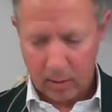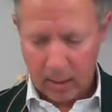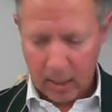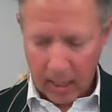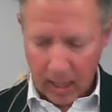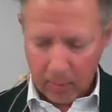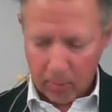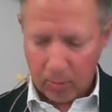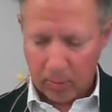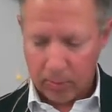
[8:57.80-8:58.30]

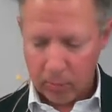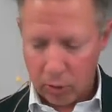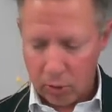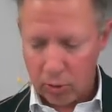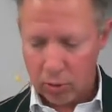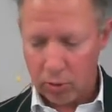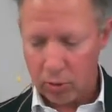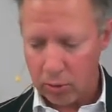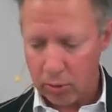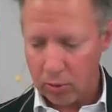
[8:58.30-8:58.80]
Abram
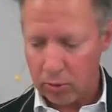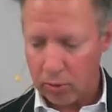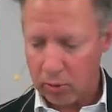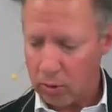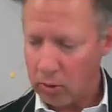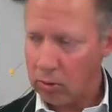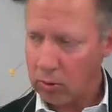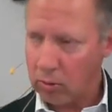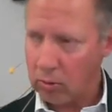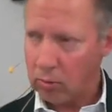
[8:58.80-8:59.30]
knew
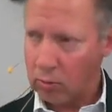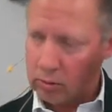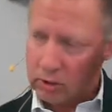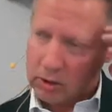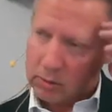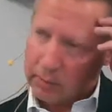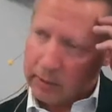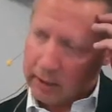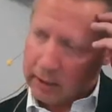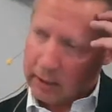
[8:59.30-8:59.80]
who was
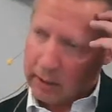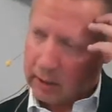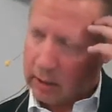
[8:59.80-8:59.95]
speaking to